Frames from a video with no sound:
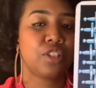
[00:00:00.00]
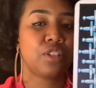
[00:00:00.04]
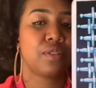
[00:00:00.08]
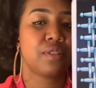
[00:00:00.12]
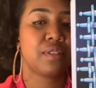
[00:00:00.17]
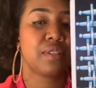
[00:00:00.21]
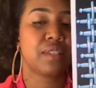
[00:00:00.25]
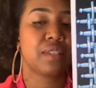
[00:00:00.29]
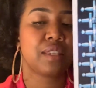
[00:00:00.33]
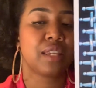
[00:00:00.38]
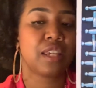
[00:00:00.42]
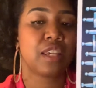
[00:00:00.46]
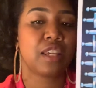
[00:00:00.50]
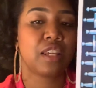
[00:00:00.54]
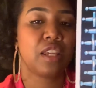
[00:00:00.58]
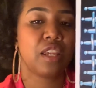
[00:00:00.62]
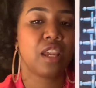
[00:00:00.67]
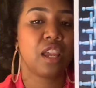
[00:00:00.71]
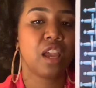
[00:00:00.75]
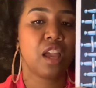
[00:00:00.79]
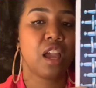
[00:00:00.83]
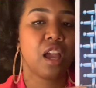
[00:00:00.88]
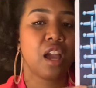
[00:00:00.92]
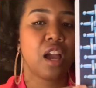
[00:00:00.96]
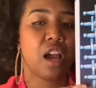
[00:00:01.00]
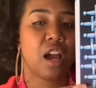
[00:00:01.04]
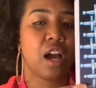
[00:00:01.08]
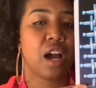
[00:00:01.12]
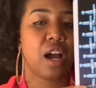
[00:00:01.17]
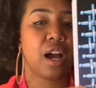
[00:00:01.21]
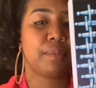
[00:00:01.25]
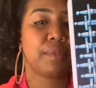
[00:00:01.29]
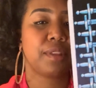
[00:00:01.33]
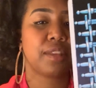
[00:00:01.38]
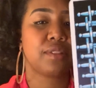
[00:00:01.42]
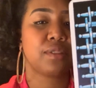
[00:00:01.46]
You see,
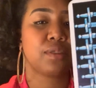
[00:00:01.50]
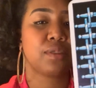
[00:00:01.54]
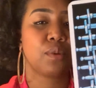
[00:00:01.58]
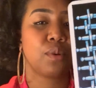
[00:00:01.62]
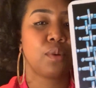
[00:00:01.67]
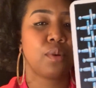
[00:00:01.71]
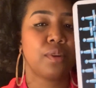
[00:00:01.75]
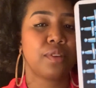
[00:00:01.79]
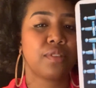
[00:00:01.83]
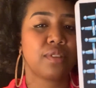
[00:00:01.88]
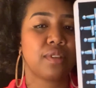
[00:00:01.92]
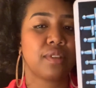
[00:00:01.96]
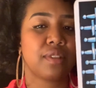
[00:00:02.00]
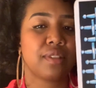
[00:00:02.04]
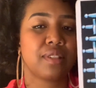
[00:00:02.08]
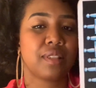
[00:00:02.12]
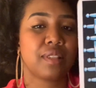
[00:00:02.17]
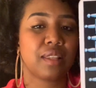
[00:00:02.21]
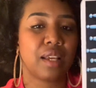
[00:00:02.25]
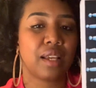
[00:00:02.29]
the swords is,